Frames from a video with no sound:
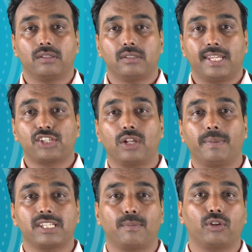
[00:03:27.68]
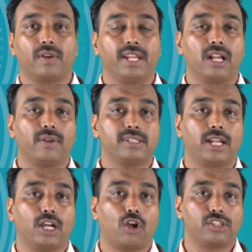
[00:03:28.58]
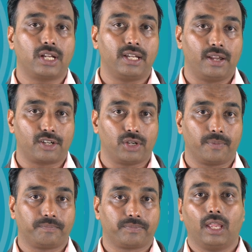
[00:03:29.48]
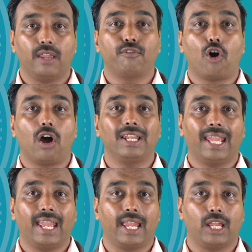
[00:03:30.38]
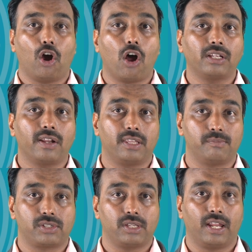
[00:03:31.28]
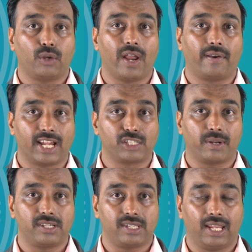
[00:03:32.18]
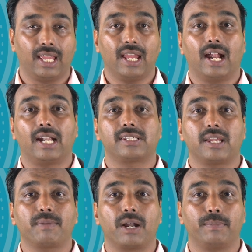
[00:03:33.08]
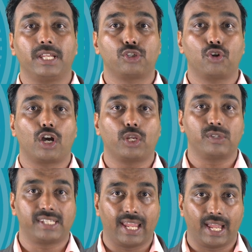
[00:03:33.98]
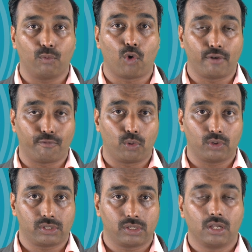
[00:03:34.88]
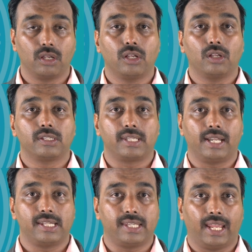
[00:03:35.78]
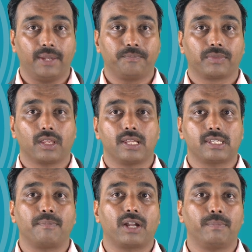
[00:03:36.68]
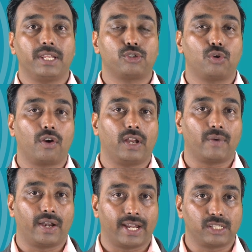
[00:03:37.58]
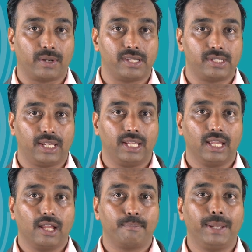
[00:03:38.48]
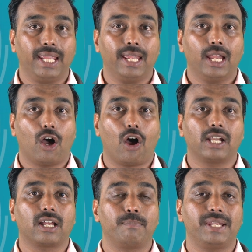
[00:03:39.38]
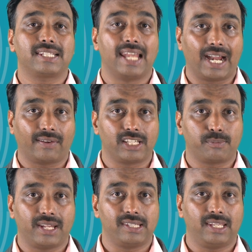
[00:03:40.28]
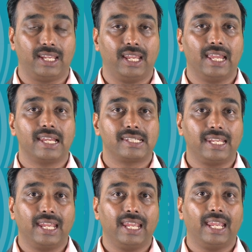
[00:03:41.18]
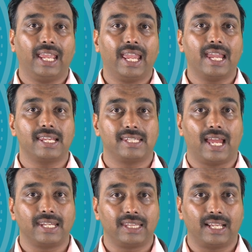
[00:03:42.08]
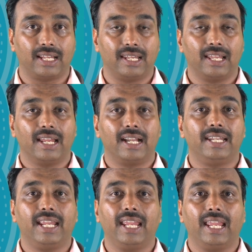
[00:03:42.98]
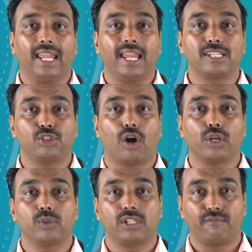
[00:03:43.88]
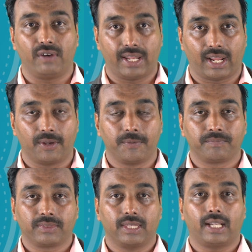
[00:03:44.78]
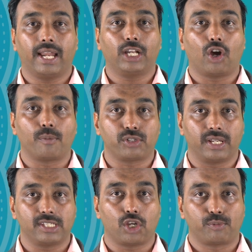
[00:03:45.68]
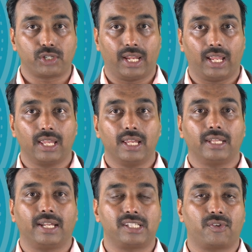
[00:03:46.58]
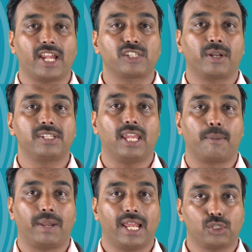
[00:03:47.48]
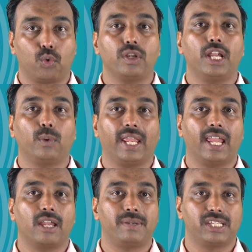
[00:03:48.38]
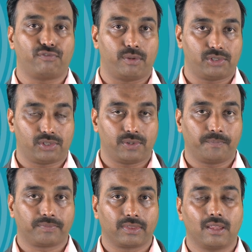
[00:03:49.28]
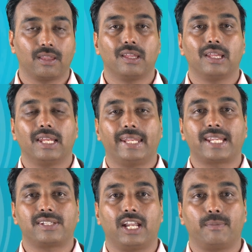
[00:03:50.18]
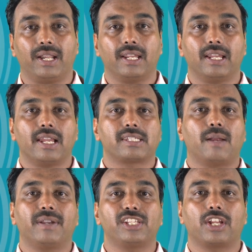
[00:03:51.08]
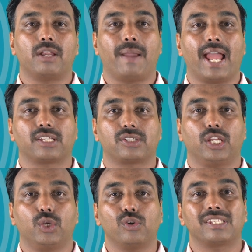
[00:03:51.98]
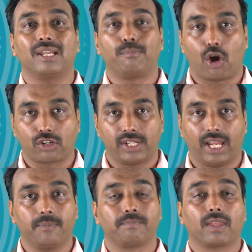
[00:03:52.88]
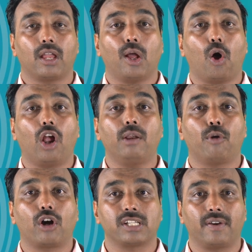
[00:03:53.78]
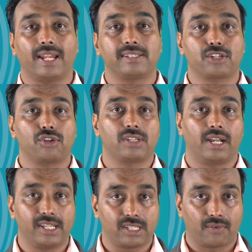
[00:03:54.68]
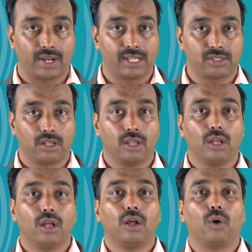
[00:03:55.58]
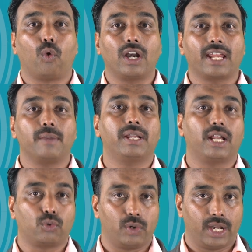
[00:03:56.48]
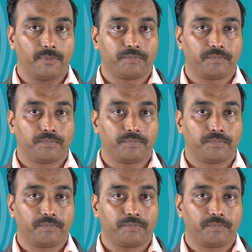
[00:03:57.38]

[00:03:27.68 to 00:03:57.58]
Section B is about critical reasoning and logical deduction. If all AI algorithms require transparency and some companies do not use AI, what follows? Sentence A. Some companies do not require transparency. B. All companies lack transparency. C. AI is unethical. D. AI is not used in fintech. The correct option is option A. That is, transparency applies only to AI-based firms. Next statement. Some digital banks use blockchain. All blockchain transactions are decentralized. What can be concluded?